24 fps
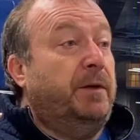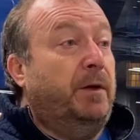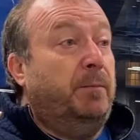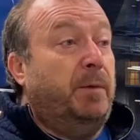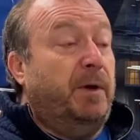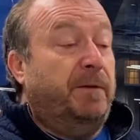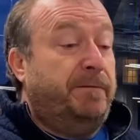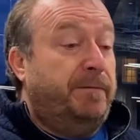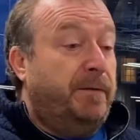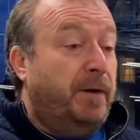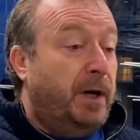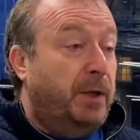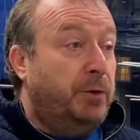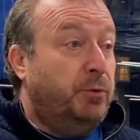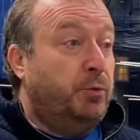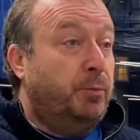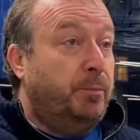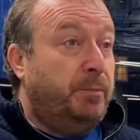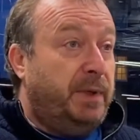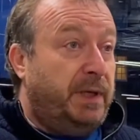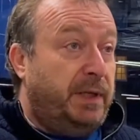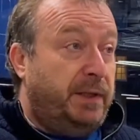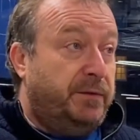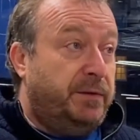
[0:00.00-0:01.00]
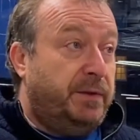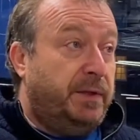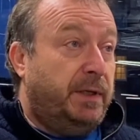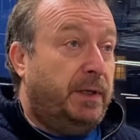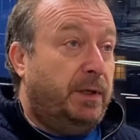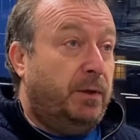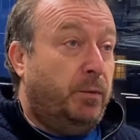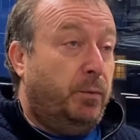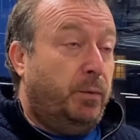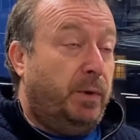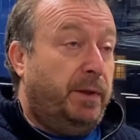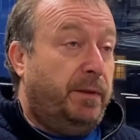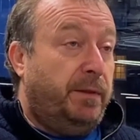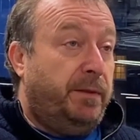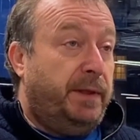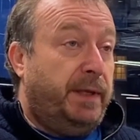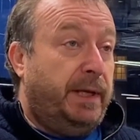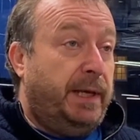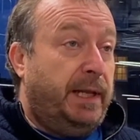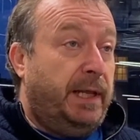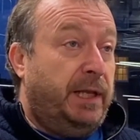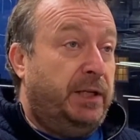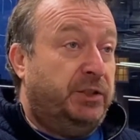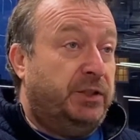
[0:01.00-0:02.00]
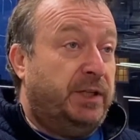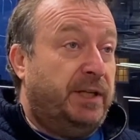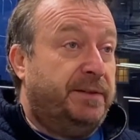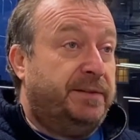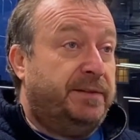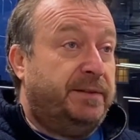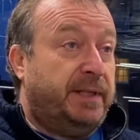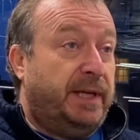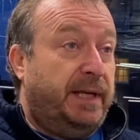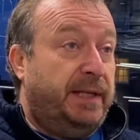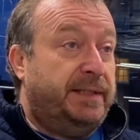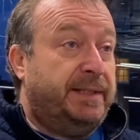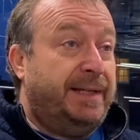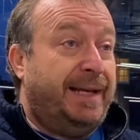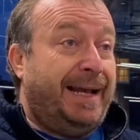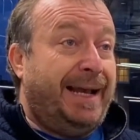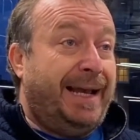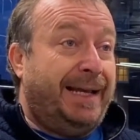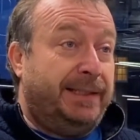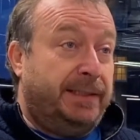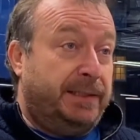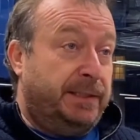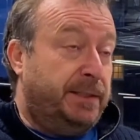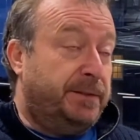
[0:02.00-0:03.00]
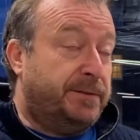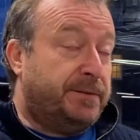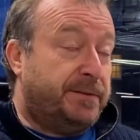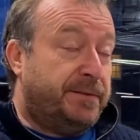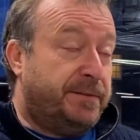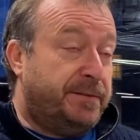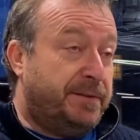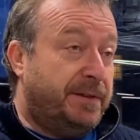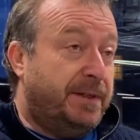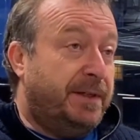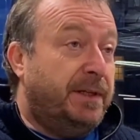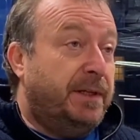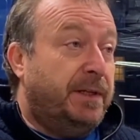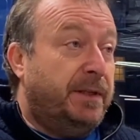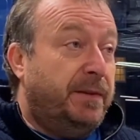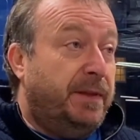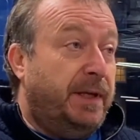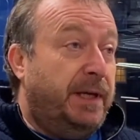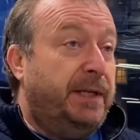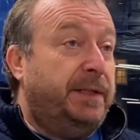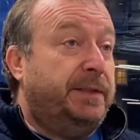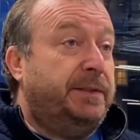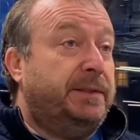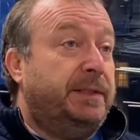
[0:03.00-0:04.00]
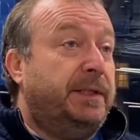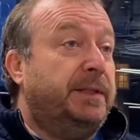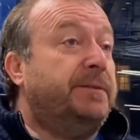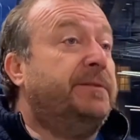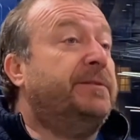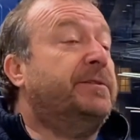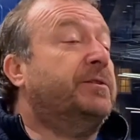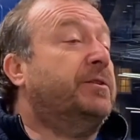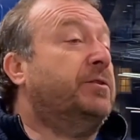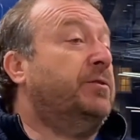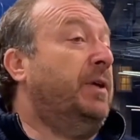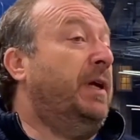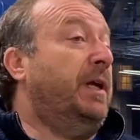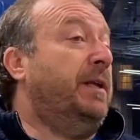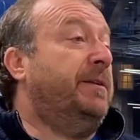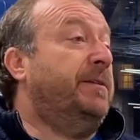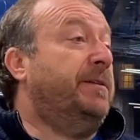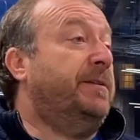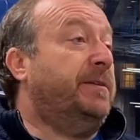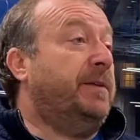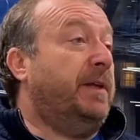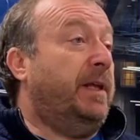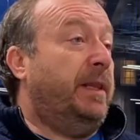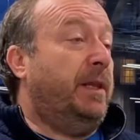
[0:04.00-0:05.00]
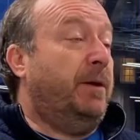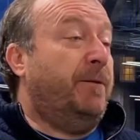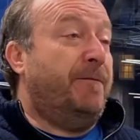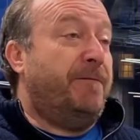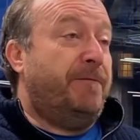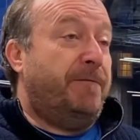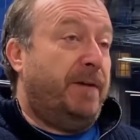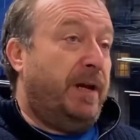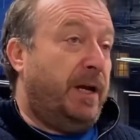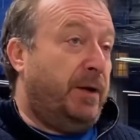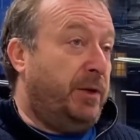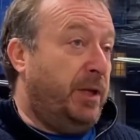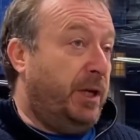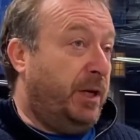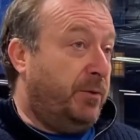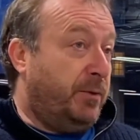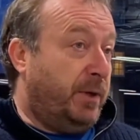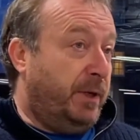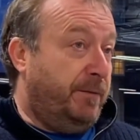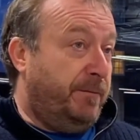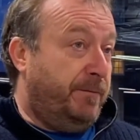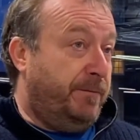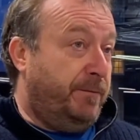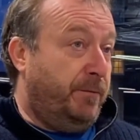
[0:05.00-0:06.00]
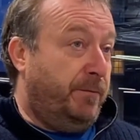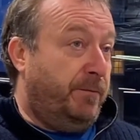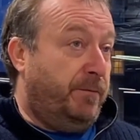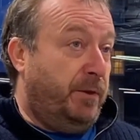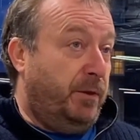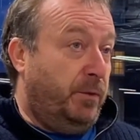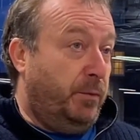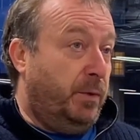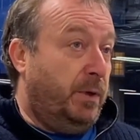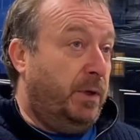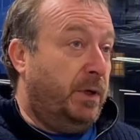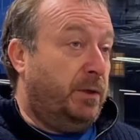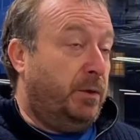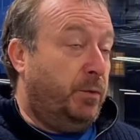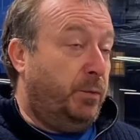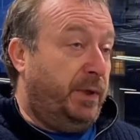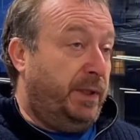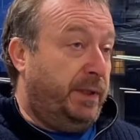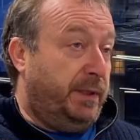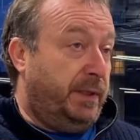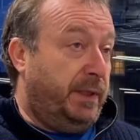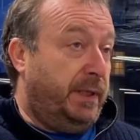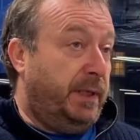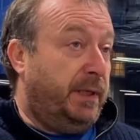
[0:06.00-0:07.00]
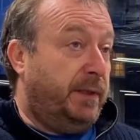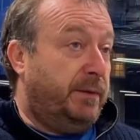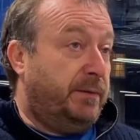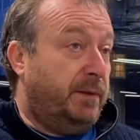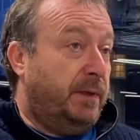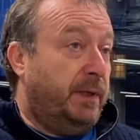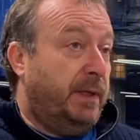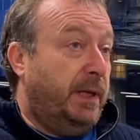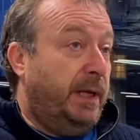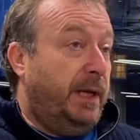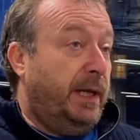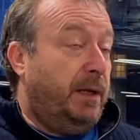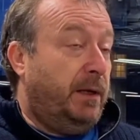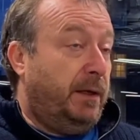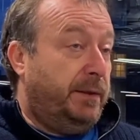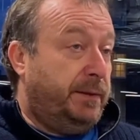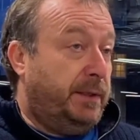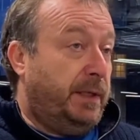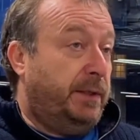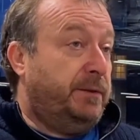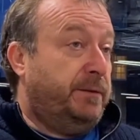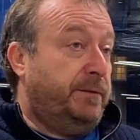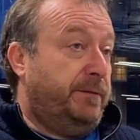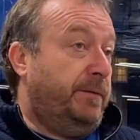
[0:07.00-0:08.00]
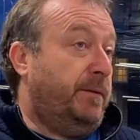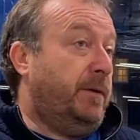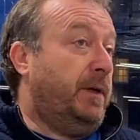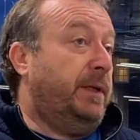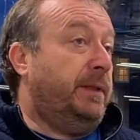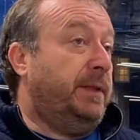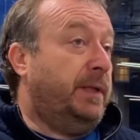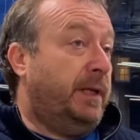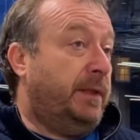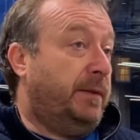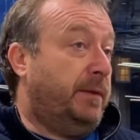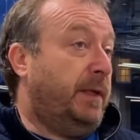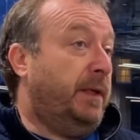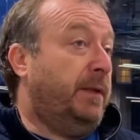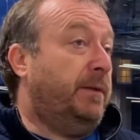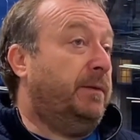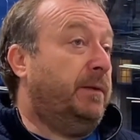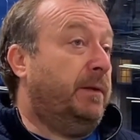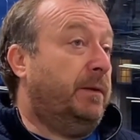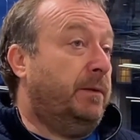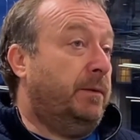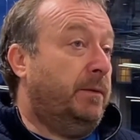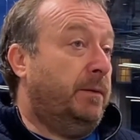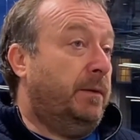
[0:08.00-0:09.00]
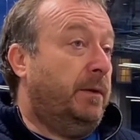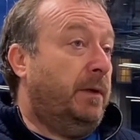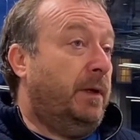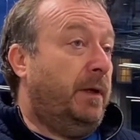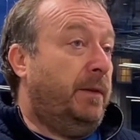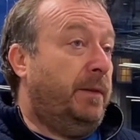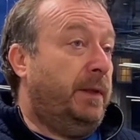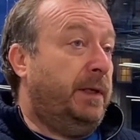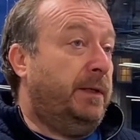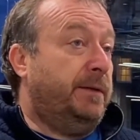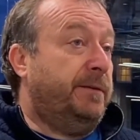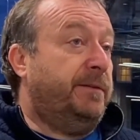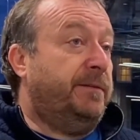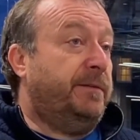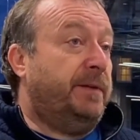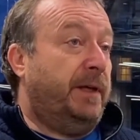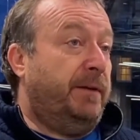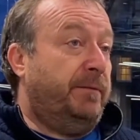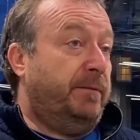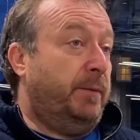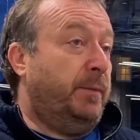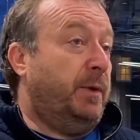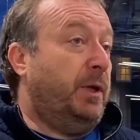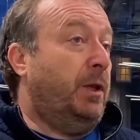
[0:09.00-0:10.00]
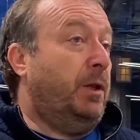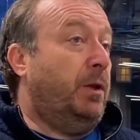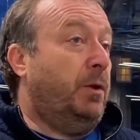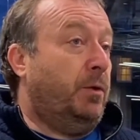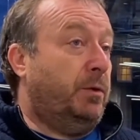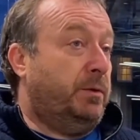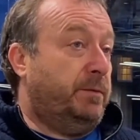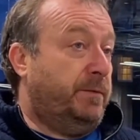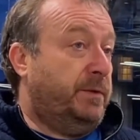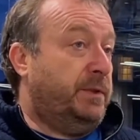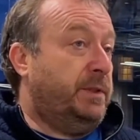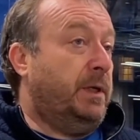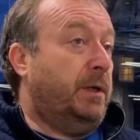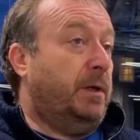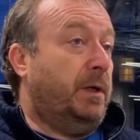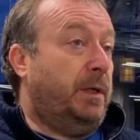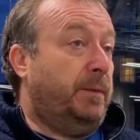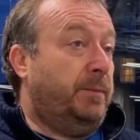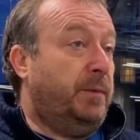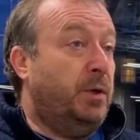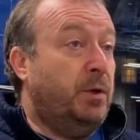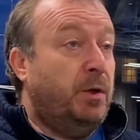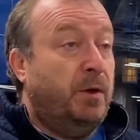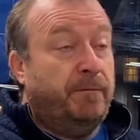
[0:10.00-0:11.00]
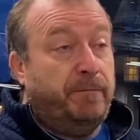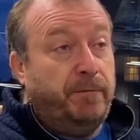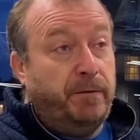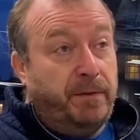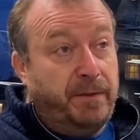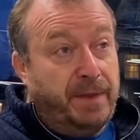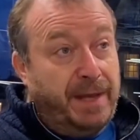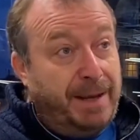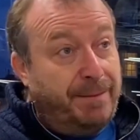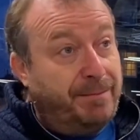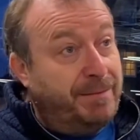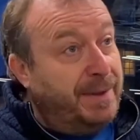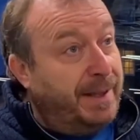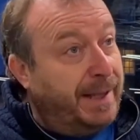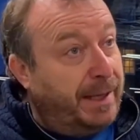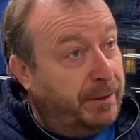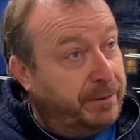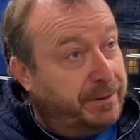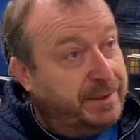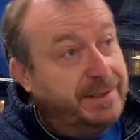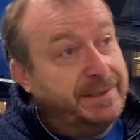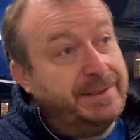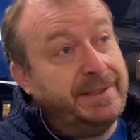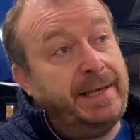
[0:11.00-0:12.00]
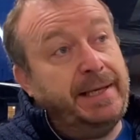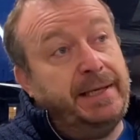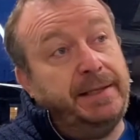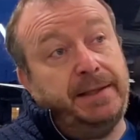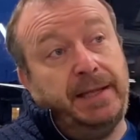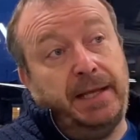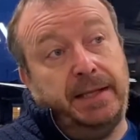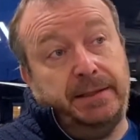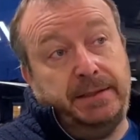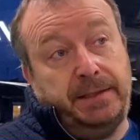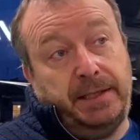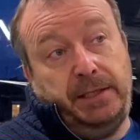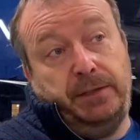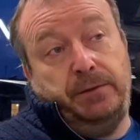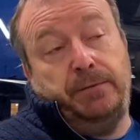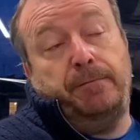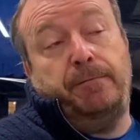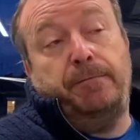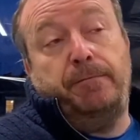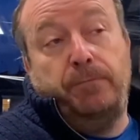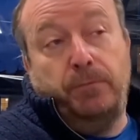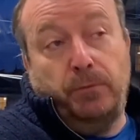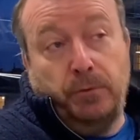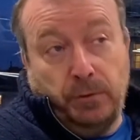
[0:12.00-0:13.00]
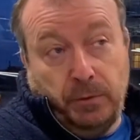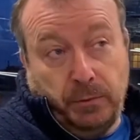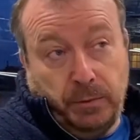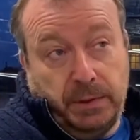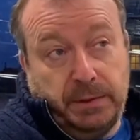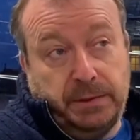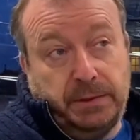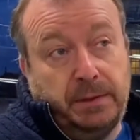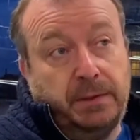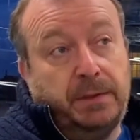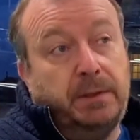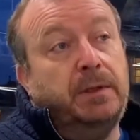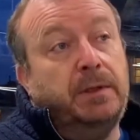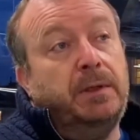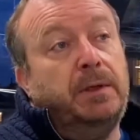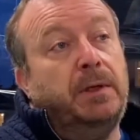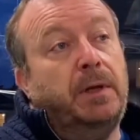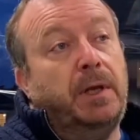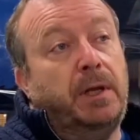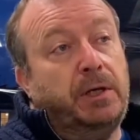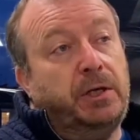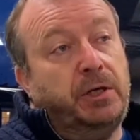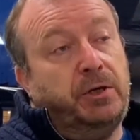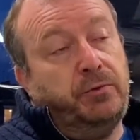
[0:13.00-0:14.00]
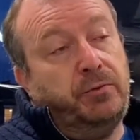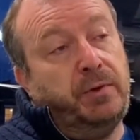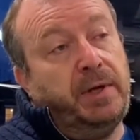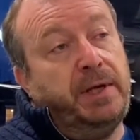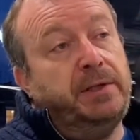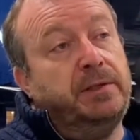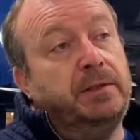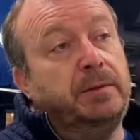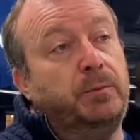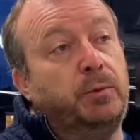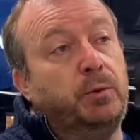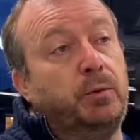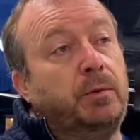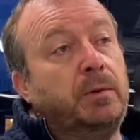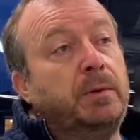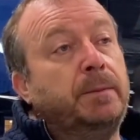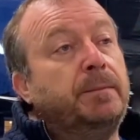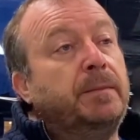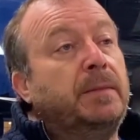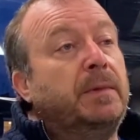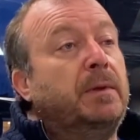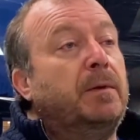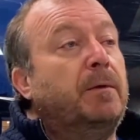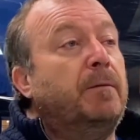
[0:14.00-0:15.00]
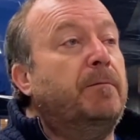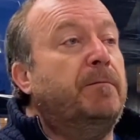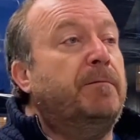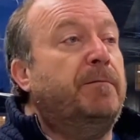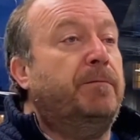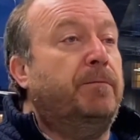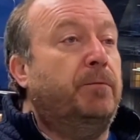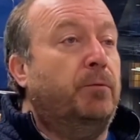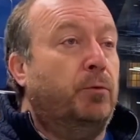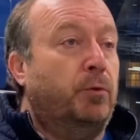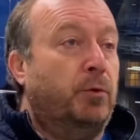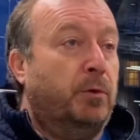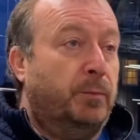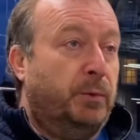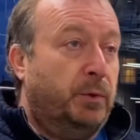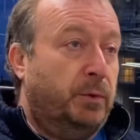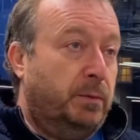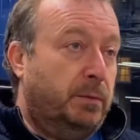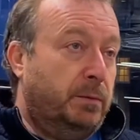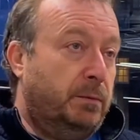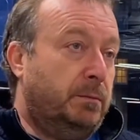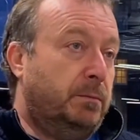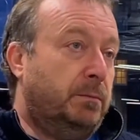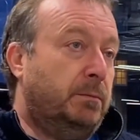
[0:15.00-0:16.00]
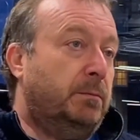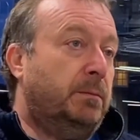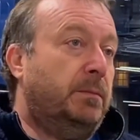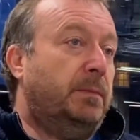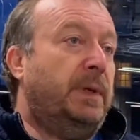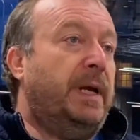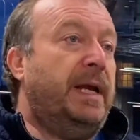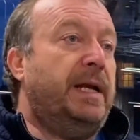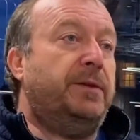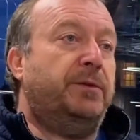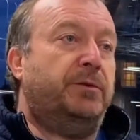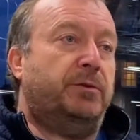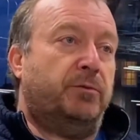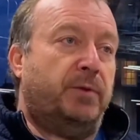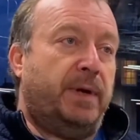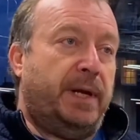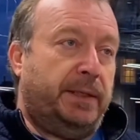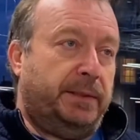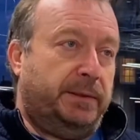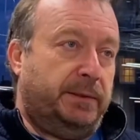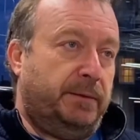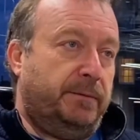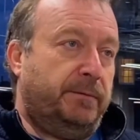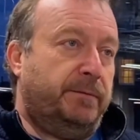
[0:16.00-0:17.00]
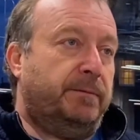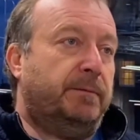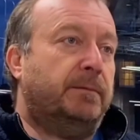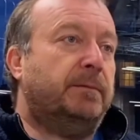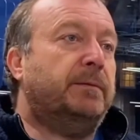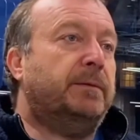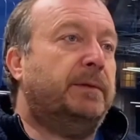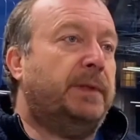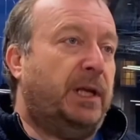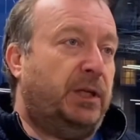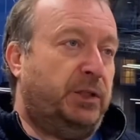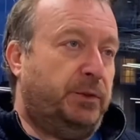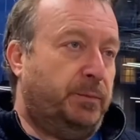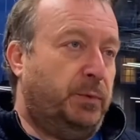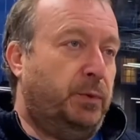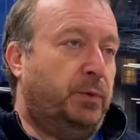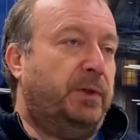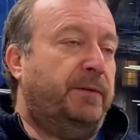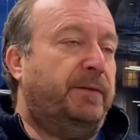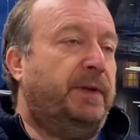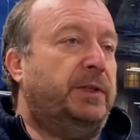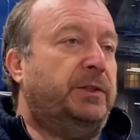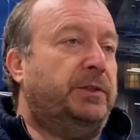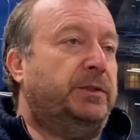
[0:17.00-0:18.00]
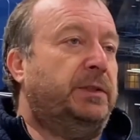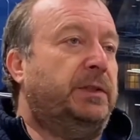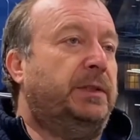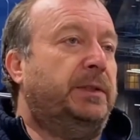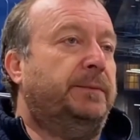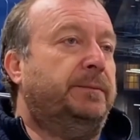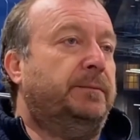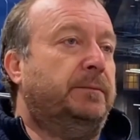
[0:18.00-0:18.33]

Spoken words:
my final meeting with the NHS data analysts, they did stress and they were very grateful for the work that we did in identifying that data. I think it saved them a lot of time for them now to take that data forward and create a more formal, interactive dashboard eventually.